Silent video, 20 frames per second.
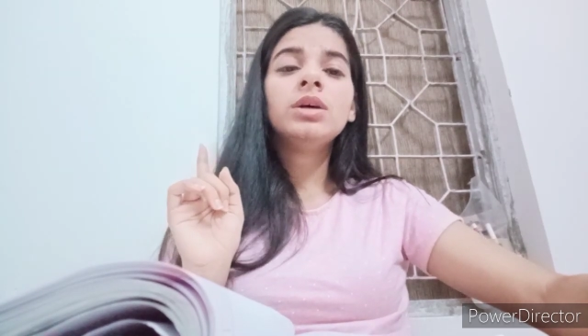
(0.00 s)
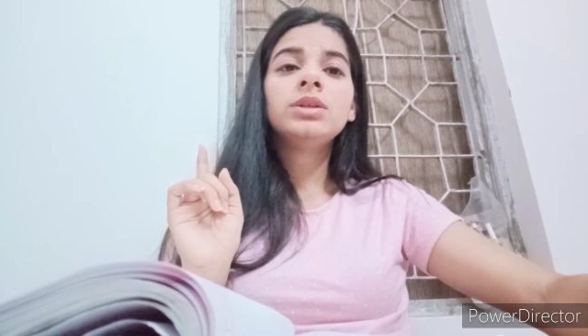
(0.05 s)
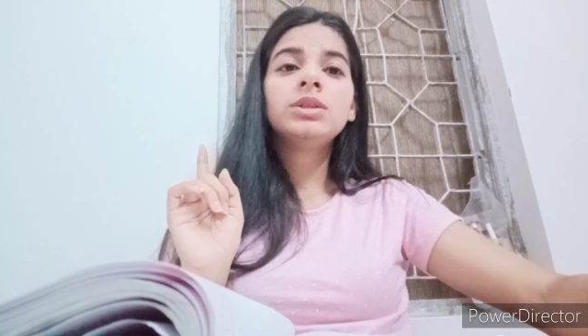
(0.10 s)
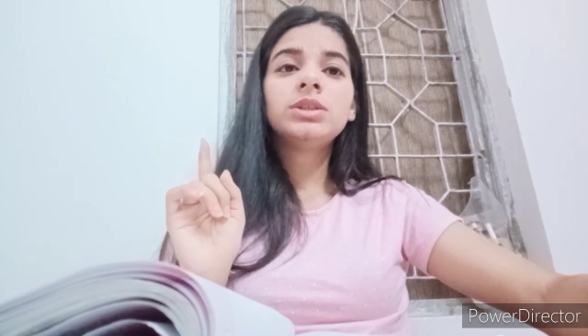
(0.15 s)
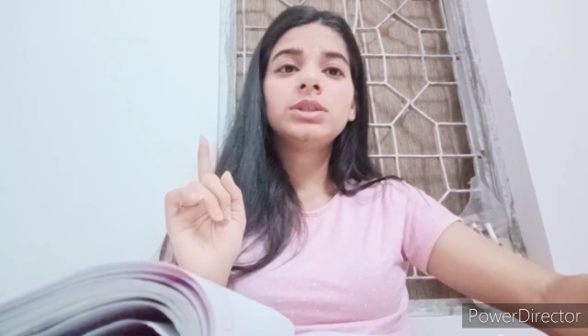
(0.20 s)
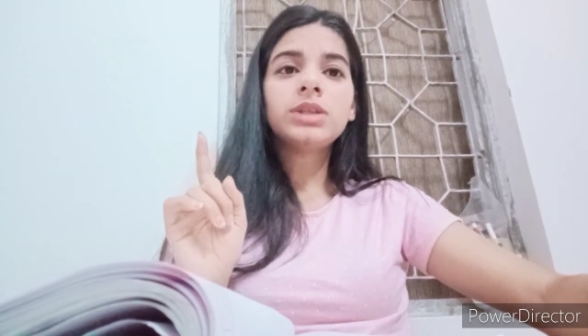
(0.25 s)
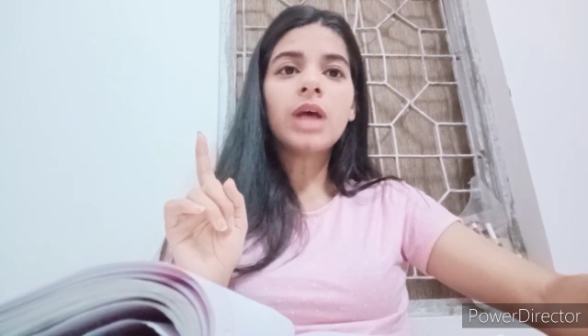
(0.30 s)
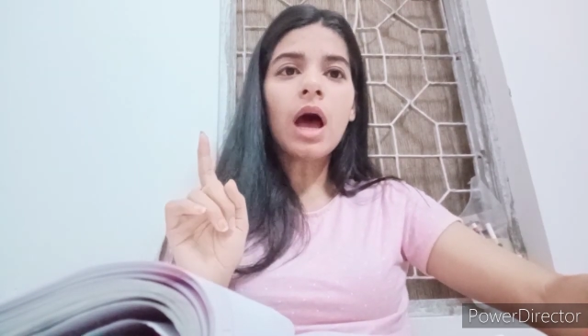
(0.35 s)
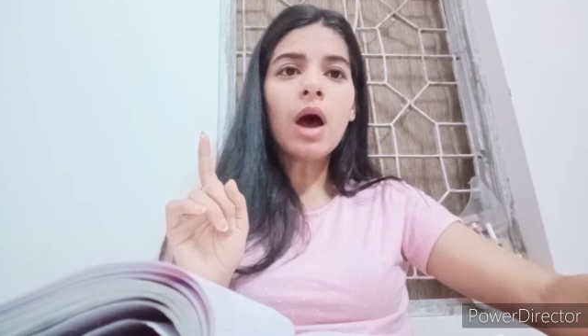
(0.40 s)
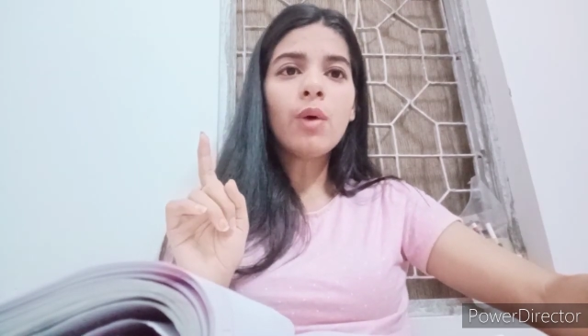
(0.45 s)

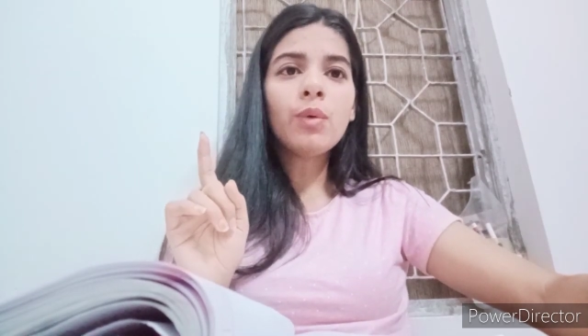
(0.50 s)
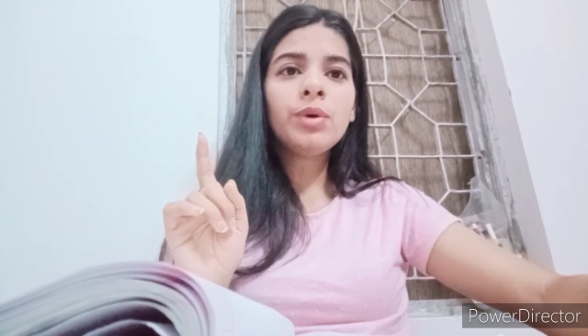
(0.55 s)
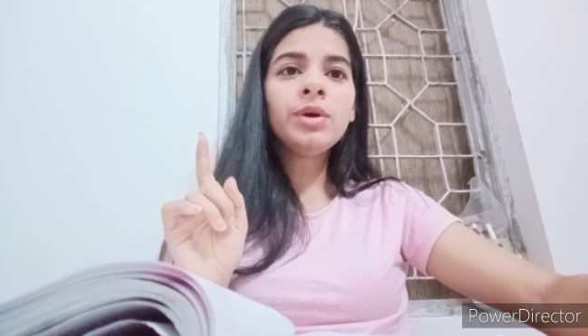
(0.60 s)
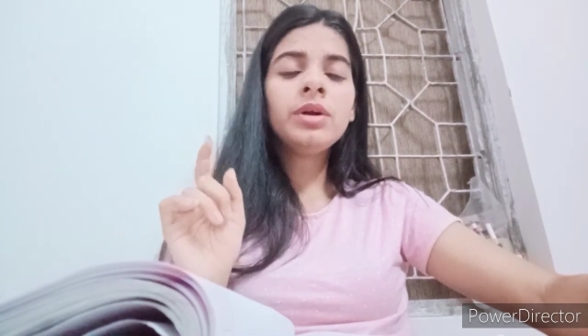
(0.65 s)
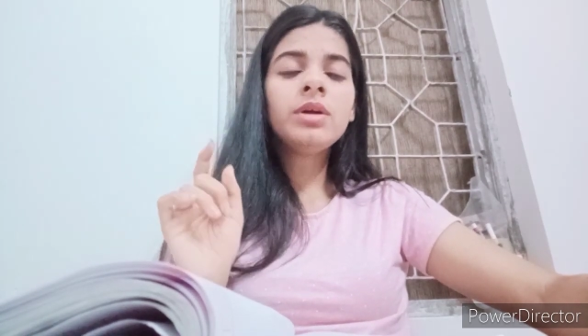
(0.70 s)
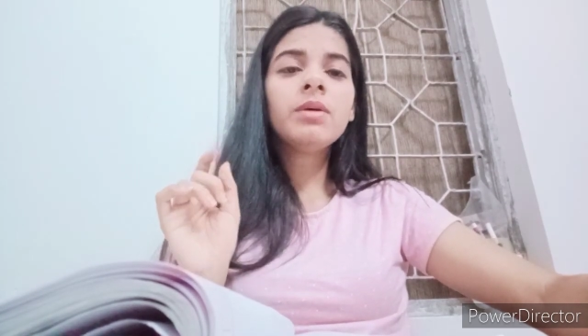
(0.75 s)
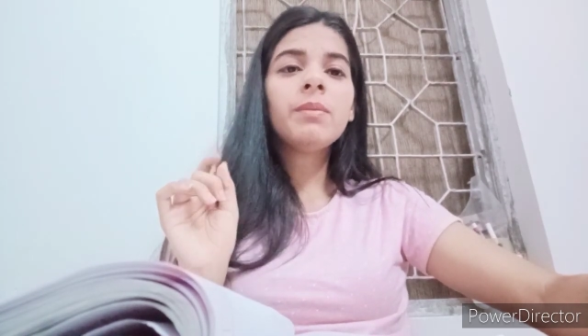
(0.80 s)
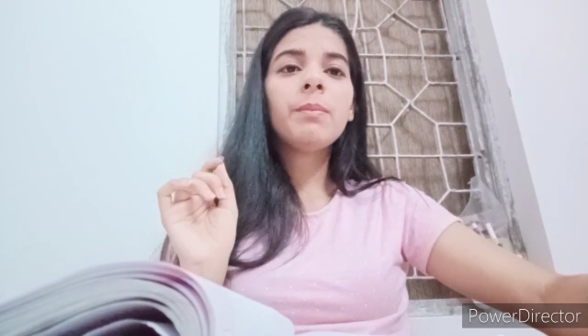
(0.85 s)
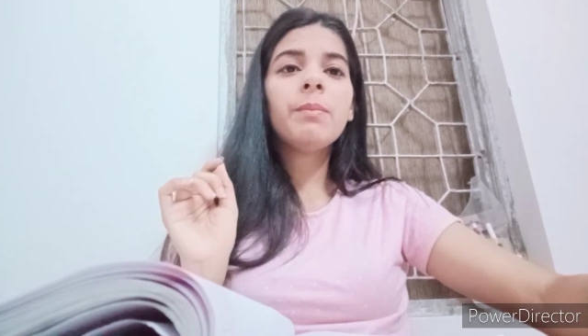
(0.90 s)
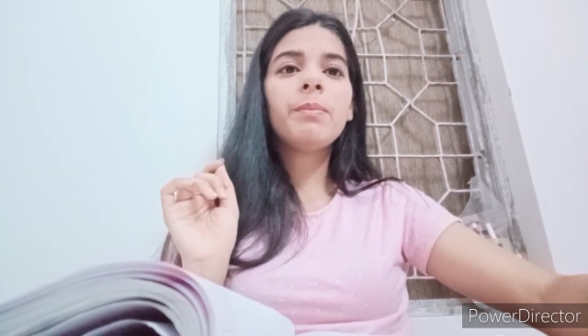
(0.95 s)

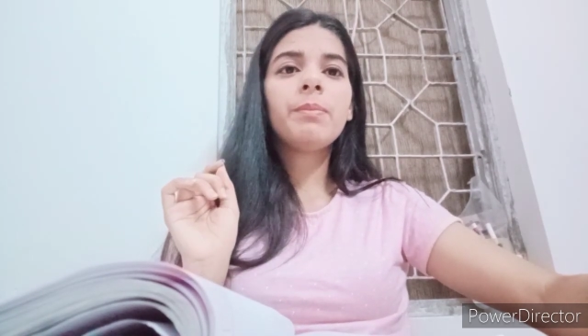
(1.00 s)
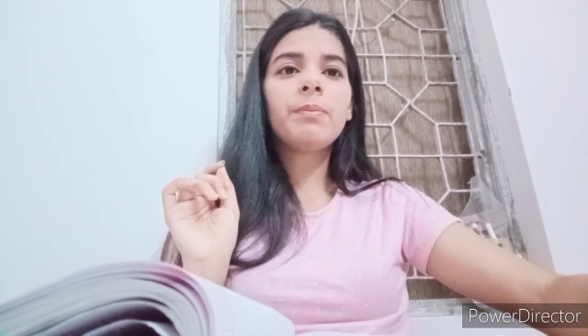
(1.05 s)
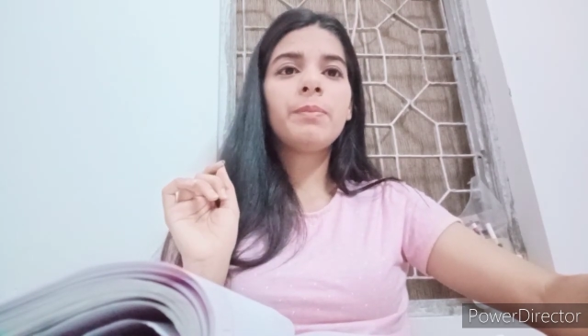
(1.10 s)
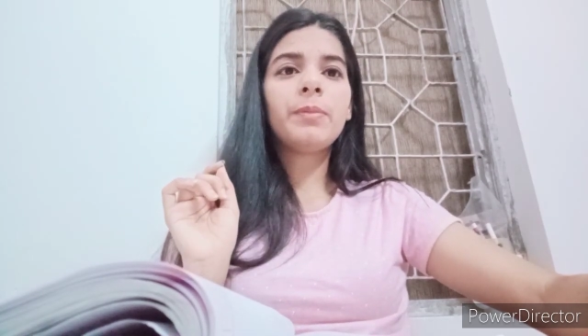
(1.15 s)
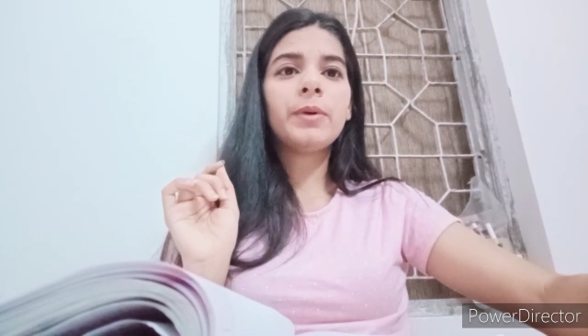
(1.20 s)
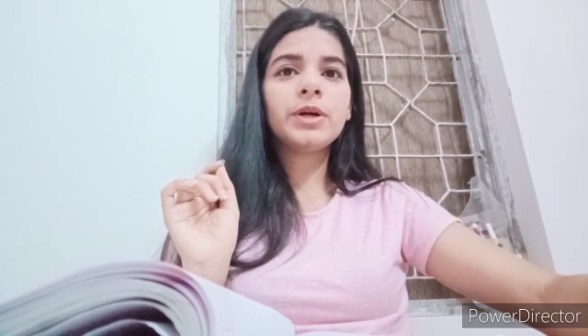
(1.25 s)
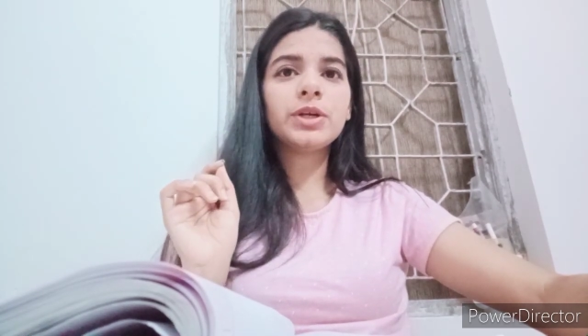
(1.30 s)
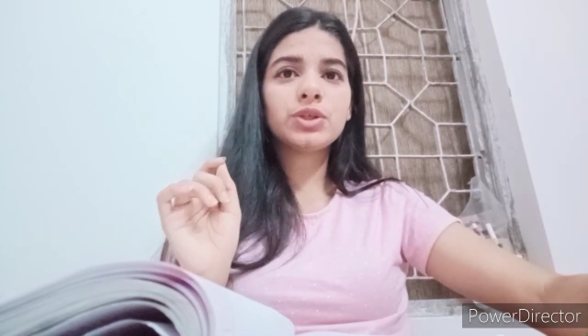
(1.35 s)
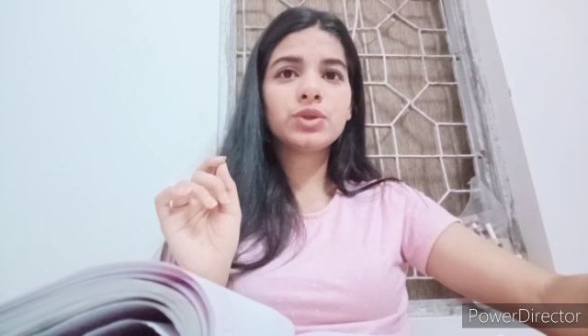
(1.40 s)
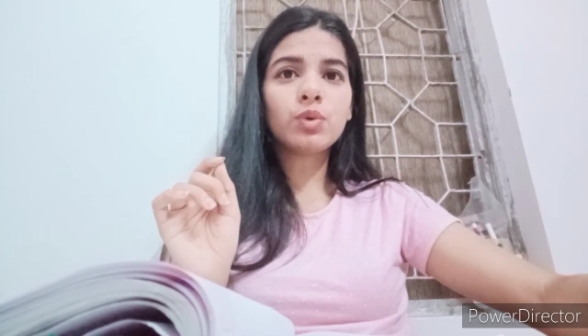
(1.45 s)
sound
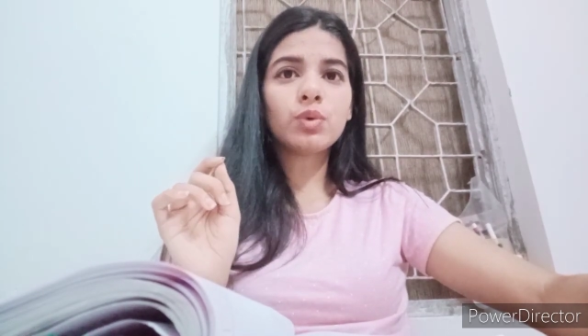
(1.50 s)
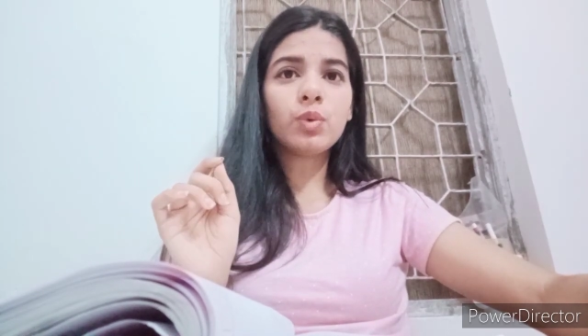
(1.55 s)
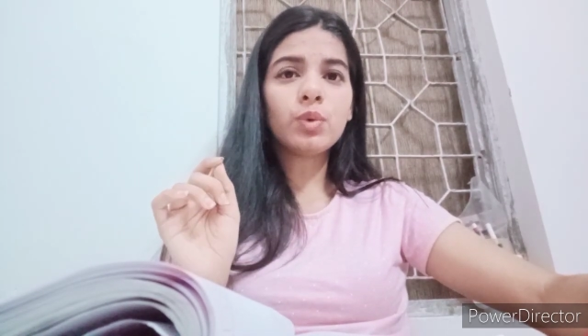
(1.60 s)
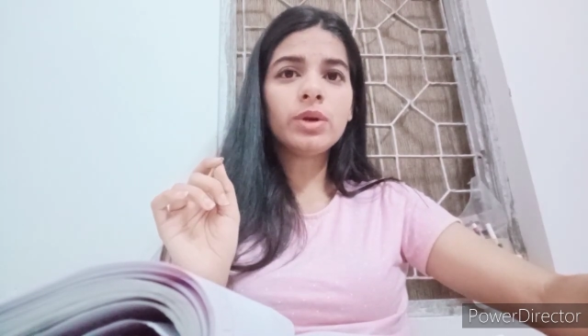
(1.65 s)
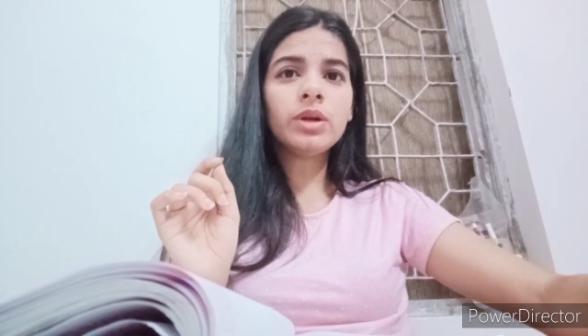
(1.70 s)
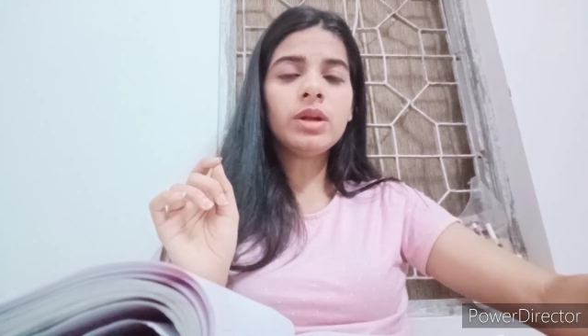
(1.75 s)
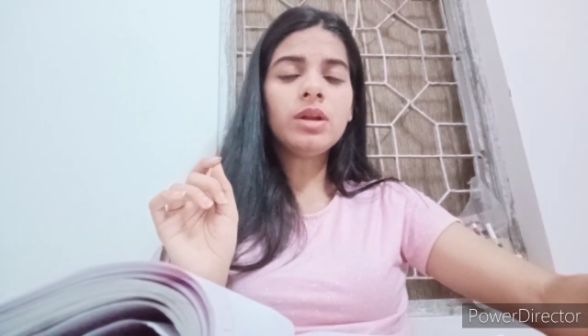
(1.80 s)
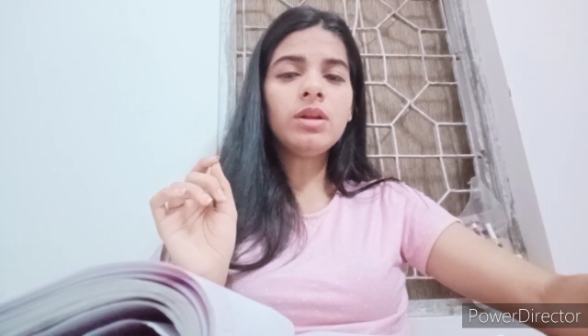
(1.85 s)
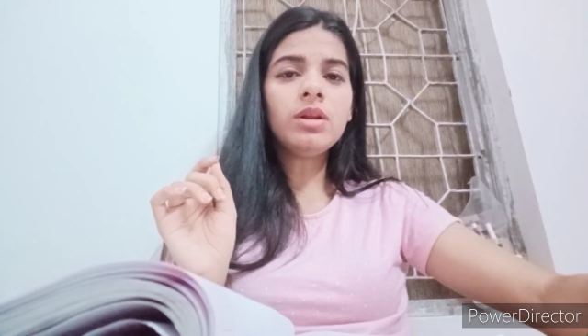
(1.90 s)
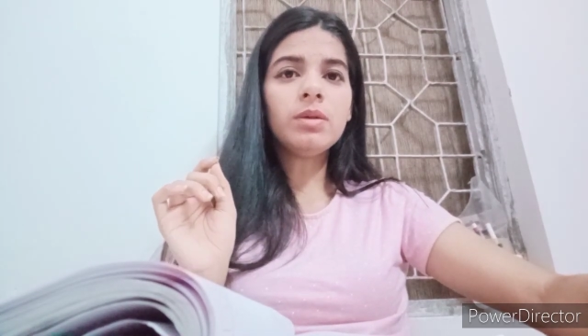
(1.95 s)

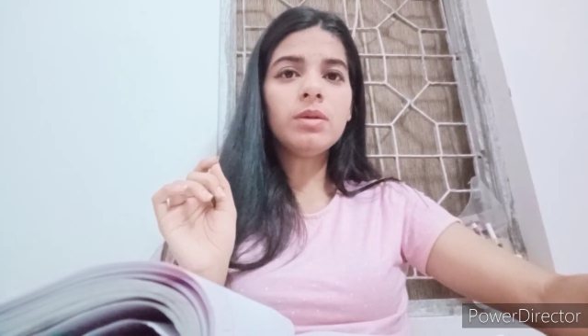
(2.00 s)
personnel